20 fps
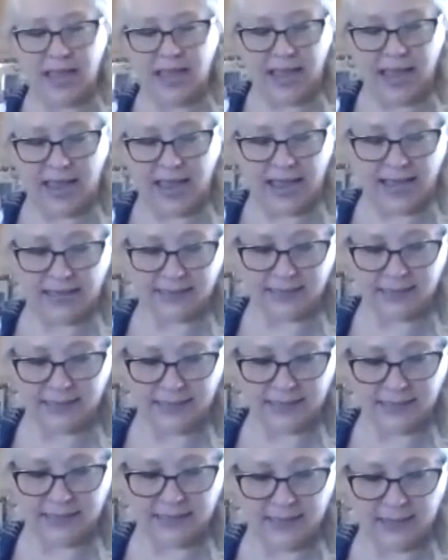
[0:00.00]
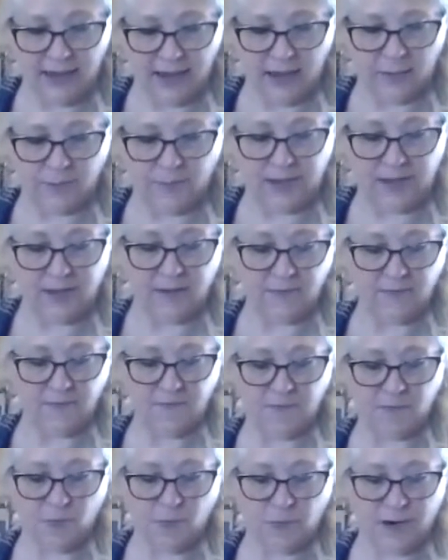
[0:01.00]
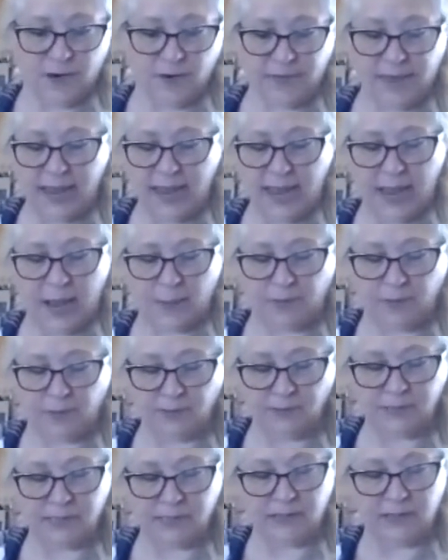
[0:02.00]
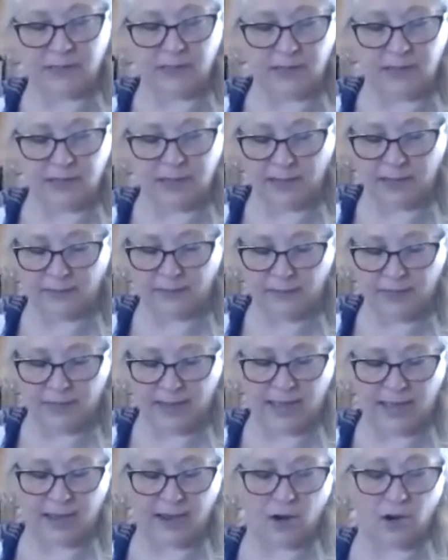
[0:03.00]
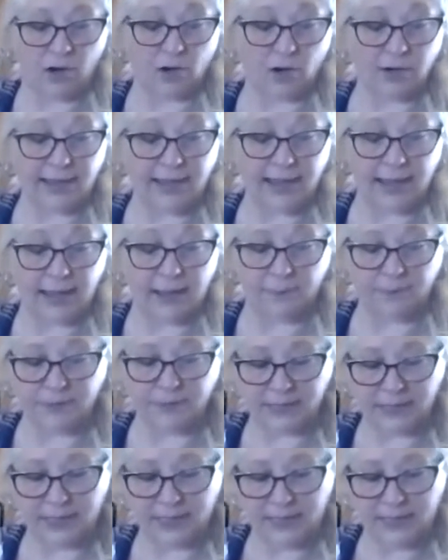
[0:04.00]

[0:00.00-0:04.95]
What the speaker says: at above where the apples and that are kept